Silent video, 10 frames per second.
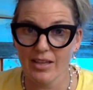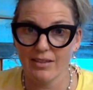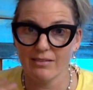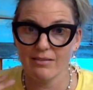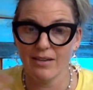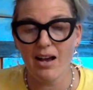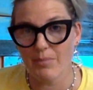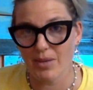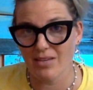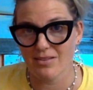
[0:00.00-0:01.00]
and
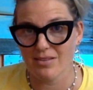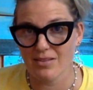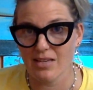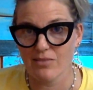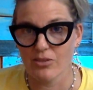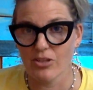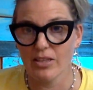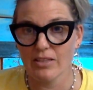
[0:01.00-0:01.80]
not being successful.